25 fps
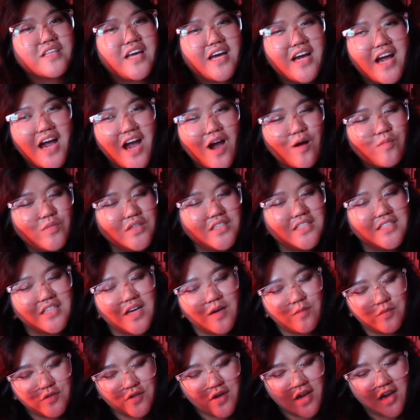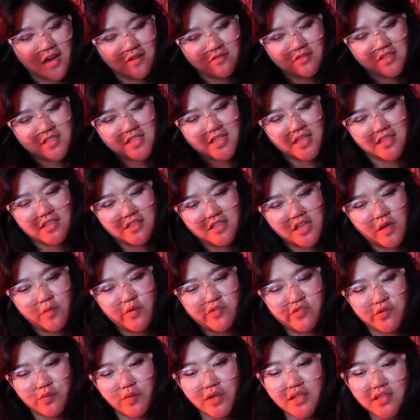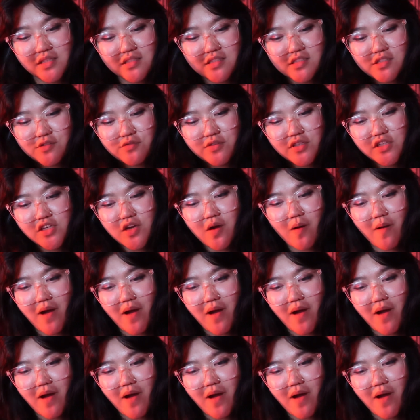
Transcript: How many times do I have to say the name of the wind in this video?